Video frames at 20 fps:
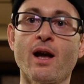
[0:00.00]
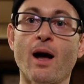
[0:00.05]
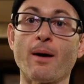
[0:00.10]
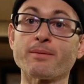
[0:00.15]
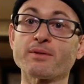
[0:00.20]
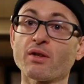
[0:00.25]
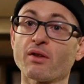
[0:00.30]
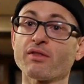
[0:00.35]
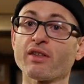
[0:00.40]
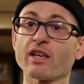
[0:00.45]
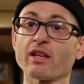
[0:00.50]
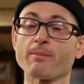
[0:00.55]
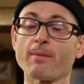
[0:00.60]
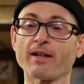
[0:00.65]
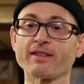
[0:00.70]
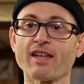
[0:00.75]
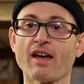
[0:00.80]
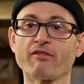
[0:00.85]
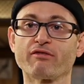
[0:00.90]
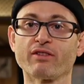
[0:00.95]
I'm still thinking
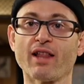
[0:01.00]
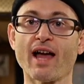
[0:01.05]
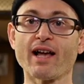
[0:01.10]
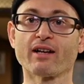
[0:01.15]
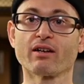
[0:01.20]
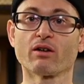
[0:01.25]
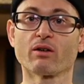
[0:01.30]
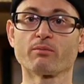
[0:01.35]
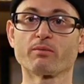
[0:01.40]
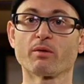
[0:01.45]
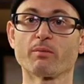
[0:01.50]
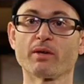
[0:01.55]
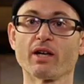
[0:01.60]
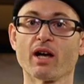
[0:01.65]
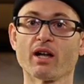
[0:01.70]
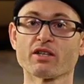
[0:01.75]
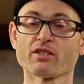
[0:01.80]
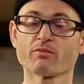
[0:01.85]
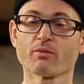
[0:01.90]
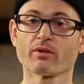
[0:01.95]
about that flat curb, to be
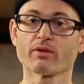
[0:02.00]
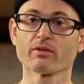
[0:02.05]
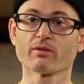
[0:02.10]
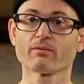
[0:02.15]
honest with